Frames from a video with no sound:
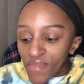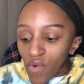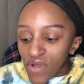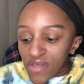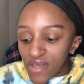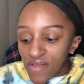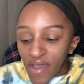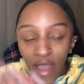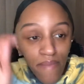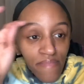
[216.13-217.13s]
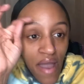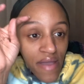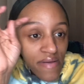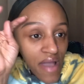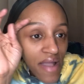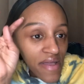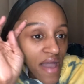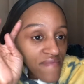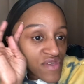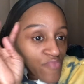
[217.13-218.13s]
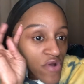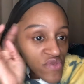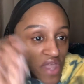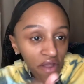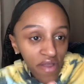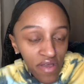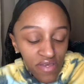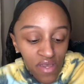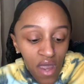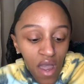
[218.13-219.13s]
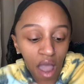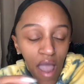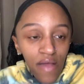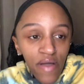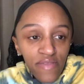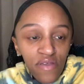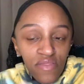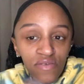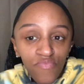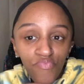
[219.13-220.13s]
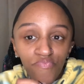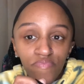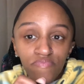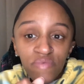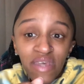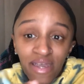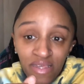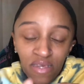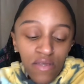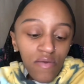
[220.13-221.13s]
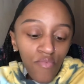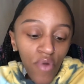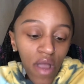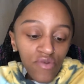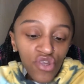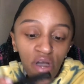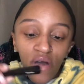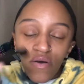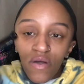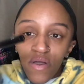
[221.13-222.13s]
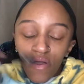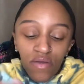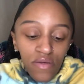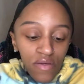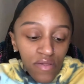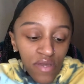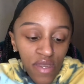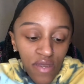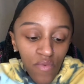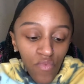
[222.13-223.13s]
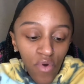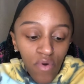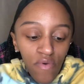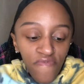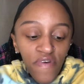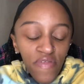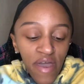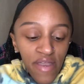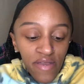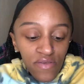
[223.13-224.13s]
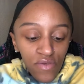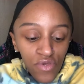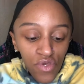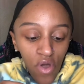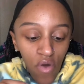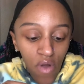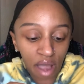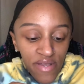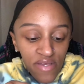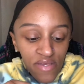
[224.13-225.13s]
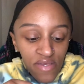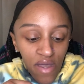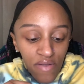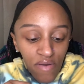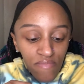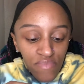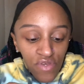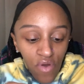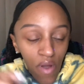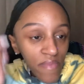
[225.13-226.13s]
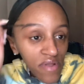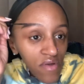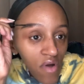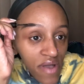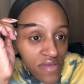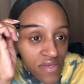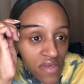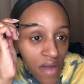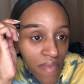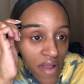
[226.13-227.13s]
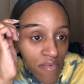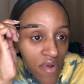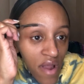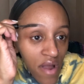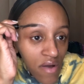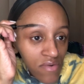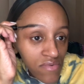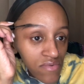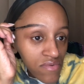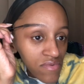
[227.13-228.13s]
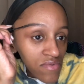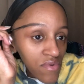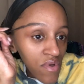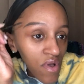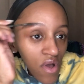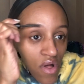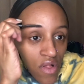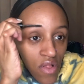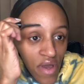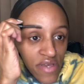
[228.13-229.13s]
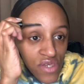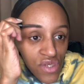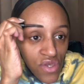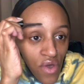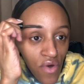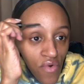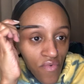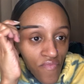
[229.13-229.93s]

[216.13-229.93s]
what is it, like I kind of have sparse areas, I like that the tinted brow gel will fill that in. So I didn't set them, so I'm gonna go ahead and set my brows like so.